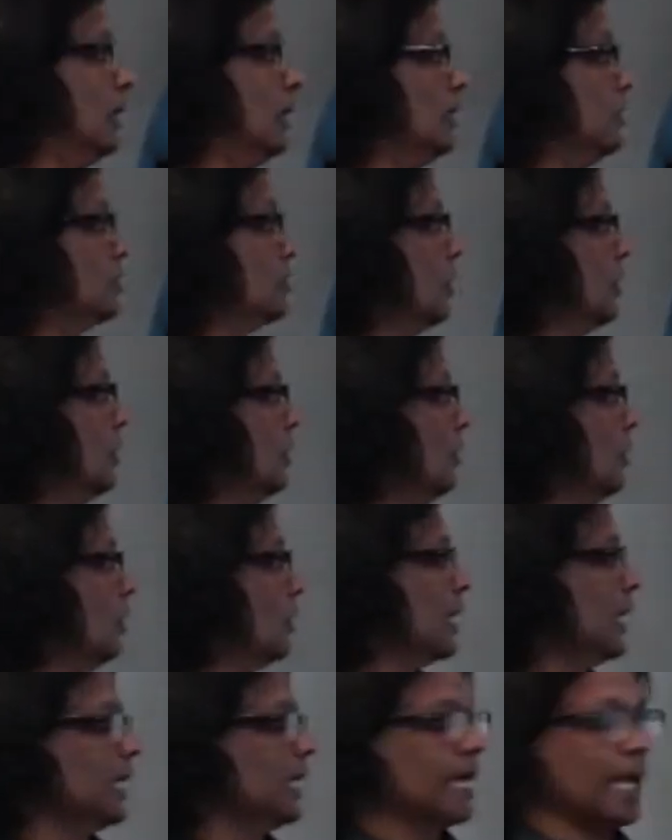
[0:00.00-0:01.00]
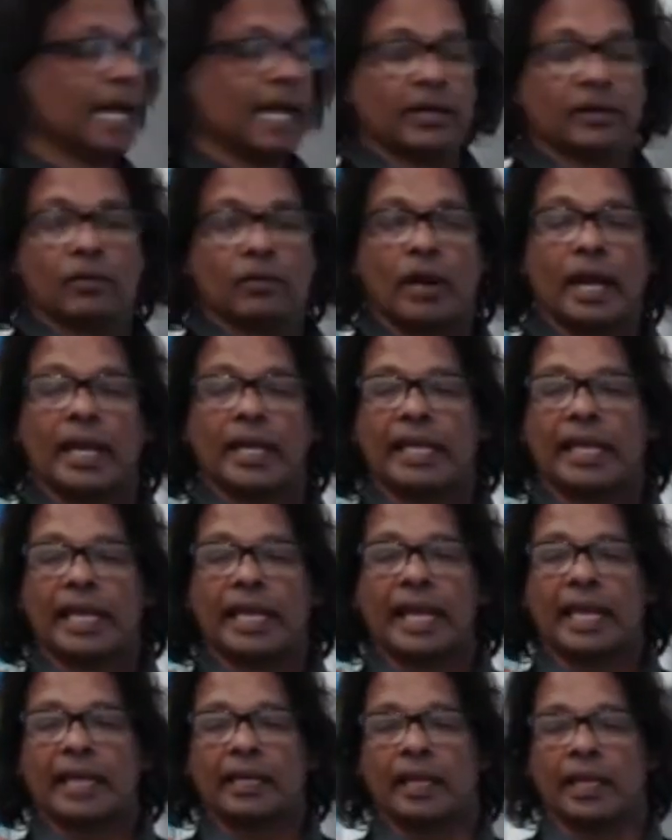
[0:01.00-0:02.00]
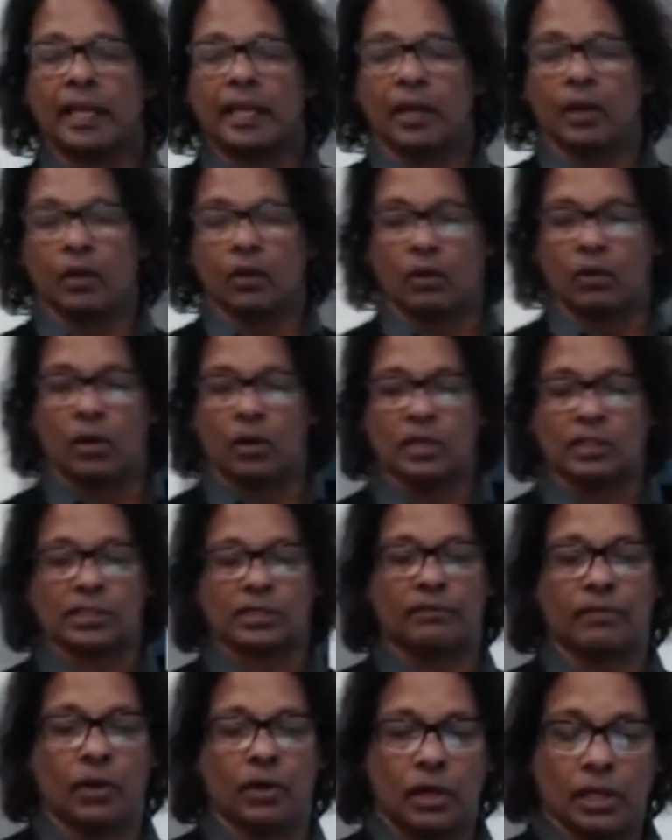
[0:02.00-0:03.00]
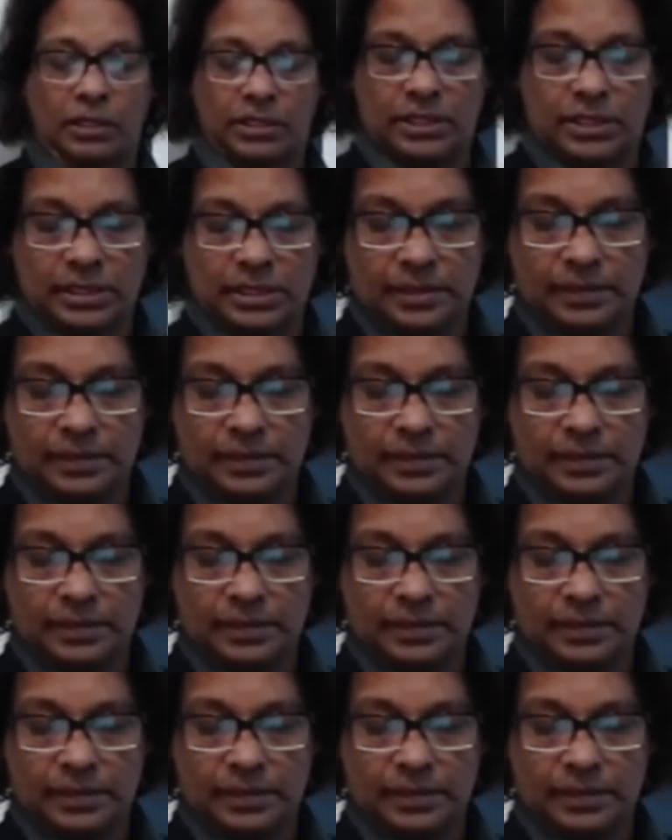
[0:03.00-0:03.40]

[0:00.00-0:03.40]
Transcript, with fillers: so you're looking at trying to get a low cost of launch